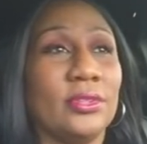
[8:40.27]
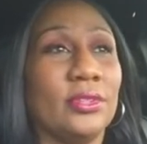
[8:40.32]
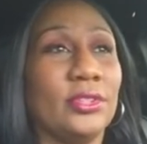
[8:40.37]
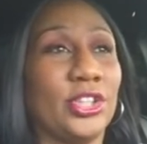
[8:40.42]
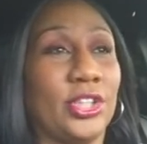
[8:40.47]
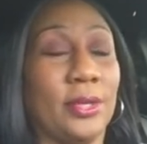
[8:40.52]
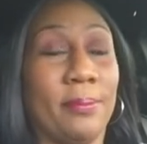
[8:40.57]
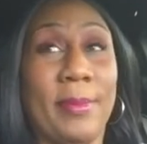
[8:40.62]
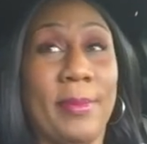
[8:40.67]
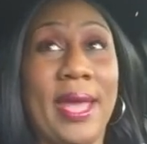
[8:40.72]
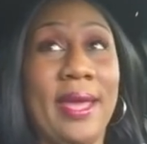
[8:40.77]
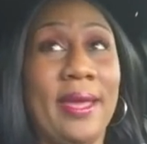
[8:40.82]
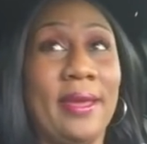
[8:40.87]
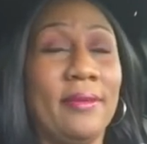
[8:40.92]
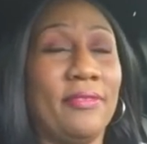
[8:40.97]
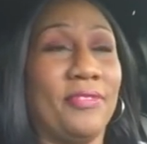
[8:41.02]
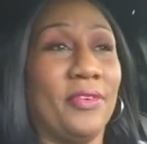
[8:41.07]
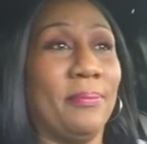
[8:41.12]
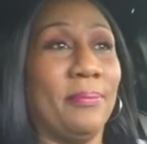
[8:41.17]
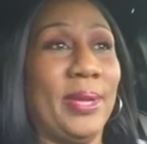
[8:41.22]

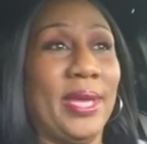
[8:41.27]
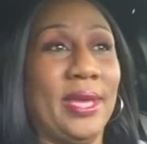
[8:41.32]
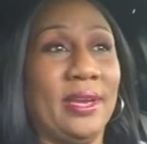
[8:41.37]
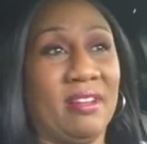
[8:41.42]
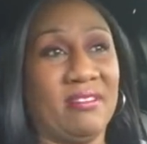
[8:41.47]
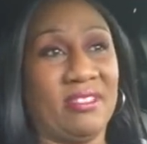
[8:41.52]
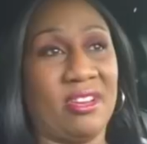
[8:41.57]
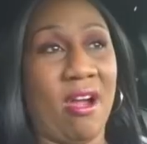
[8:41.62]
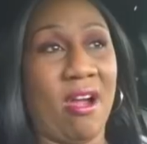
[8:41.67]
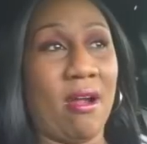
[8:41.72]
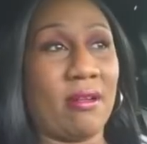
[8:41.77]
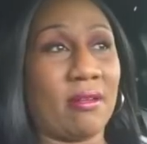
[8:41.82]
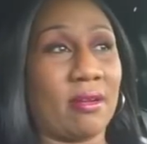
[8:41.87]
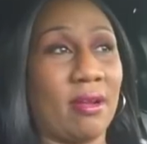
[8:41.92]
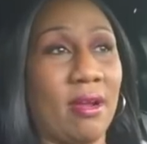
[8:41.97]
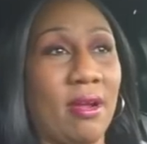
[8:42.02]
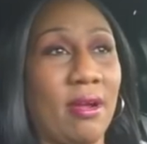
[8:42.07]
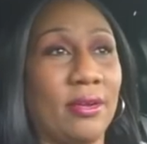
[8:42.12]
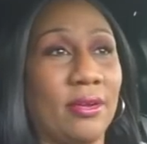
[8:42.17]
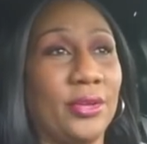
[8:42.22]
Shemaine for being a dark
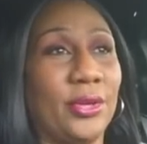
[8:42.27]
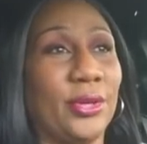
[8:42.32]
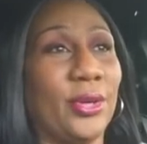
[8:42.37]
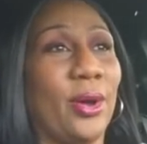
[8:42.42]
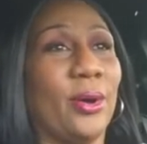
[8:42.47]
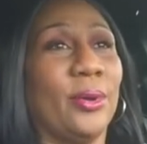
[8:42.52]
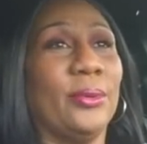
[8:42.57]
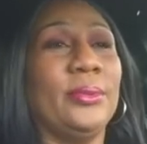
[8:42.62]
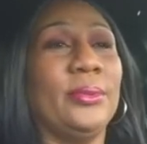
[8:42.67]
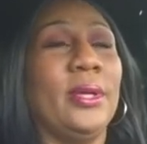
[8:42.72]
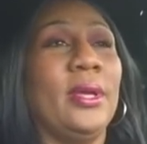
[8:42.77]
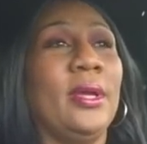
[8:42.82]
girl, you know.